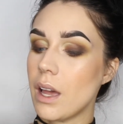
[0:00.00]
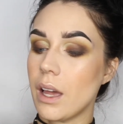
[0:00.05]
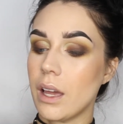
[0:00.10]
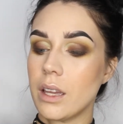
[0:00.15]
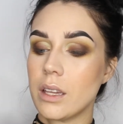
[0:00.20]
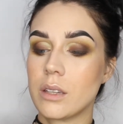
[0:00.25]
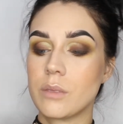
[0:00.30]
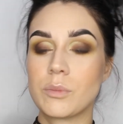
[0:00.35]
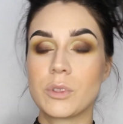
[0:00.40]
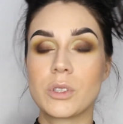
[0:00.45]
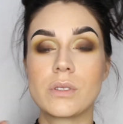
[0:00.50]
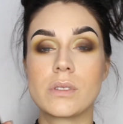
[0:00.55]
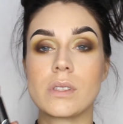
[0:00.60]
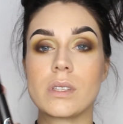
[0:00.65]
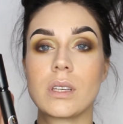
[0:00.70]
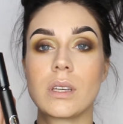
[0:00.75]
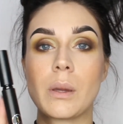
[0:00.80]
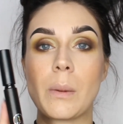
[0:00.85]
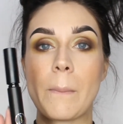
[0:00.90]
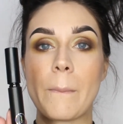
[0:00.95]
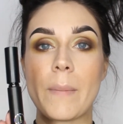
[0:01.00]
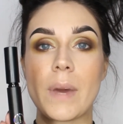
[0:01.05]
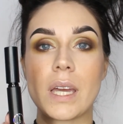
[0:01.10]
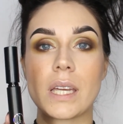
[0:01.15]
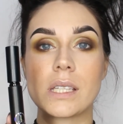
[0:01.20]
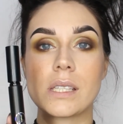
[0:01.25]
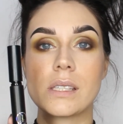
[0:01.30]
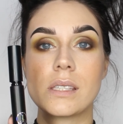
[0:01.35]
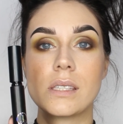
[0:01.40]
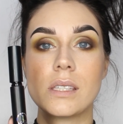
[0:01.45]
I am using
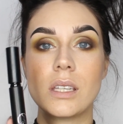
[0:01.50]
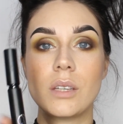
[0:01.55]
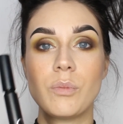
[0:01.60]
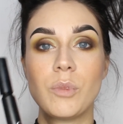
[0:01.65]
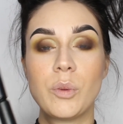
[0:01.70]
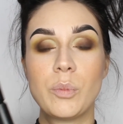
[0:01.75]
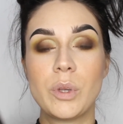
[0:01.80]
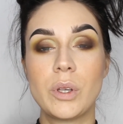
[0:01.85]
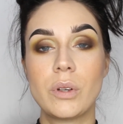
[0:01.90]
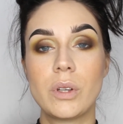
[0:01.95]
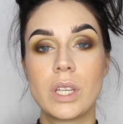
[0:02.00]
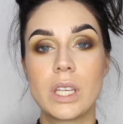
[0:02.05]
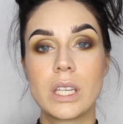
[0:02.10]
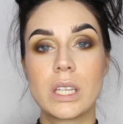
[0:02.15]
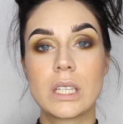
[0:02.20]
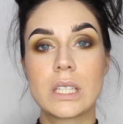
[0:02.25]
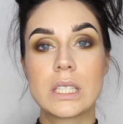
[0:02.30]
my Sigma Beauty